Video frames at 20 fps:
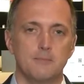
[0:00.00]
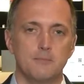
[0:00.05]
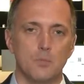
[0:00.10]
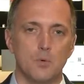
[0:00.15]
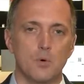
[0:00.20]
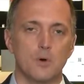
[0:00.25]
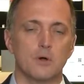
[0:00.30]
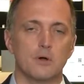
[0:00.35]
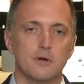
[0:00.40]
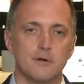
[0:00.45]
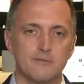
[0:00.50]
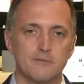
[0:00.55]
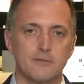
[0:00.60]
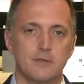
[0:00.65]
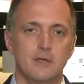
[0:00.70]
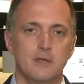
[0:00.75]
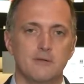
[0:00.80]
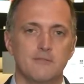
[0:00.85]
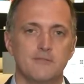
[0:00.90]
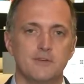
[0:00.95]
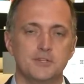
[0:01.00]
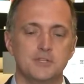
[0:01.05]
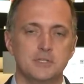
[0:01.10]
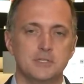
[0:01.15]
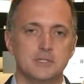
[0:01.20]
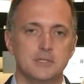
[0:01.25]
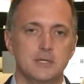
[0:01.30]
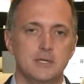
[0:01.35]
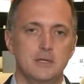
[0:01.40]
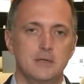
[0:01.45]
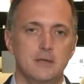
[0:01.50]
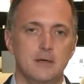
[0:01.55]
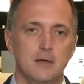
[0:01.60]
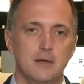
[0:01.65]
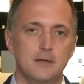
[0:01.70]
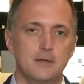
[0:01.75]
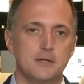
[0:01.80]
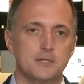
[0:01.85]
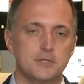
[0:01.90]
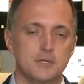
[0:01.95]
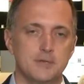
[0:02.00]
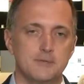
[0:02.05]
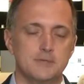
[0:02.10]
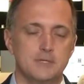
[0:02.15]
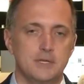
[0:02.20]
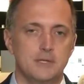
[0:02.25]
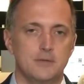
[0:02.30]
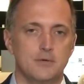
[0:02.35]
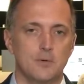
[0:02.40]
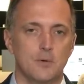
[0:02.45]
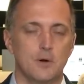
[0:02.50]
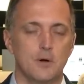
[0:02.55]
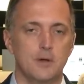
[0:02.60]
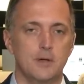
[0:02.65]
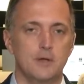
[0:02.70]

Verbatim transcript: more of the efficiency initiatives into